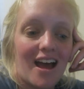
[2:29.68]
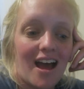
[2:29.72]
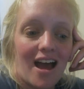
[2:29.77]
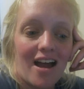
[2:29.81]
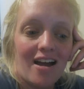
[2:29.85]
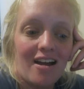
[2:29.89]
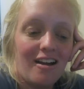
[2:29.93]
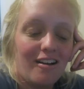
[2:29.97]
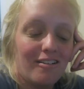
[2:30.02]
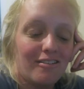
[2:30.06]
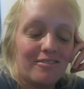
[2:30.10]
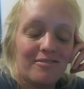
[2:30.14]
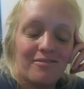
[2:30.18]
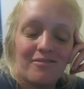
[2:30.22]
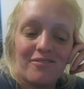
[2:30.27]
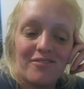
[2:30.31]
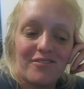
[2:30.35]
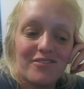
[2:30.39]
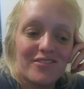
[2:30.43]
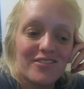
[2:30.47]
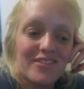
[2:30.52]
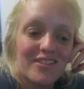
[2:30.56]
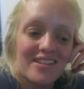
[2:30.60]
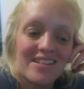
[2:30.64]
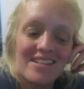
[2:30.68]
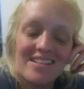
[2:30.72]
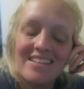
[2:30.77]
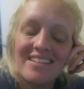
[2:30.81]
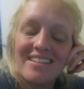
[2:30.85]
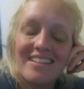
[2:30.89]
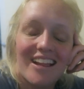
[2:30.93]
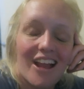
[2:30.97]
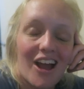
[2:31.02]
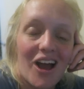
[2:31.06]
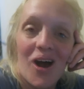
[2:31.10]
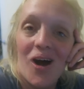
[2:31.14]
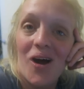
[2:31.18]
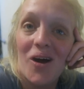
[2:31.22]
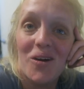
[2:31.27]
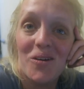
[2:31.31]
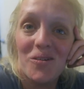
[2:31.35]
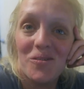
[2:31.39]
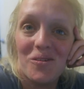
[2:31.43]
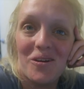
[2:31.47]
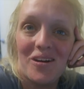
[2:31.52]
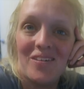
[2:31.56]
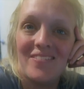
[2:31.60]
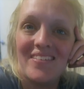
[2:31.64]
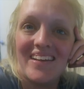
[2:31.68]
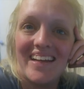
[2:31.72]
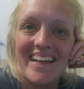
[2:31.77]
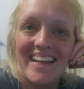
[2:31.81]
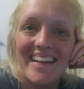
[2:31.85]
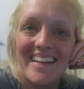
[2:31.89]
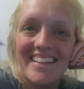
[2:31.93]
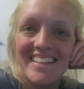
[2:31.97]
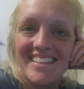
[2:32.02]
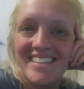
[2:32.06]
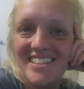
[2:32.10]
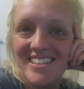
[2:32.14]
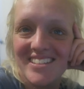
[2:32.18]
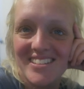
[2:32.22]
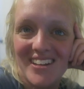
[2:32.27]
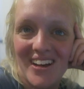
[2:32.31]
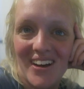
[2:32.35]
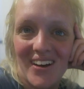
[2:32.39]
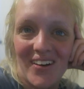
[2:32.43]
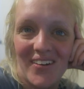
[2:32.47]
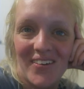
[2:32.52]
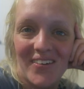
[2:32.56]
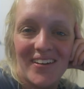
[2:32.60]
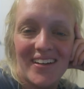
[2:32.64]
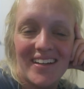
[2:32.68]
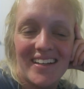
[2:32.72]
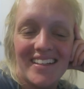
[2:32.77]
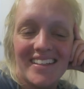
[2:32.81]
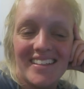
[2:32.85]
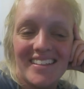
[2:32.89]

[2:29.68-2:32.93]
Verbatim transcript: I don't know, heartwarming to know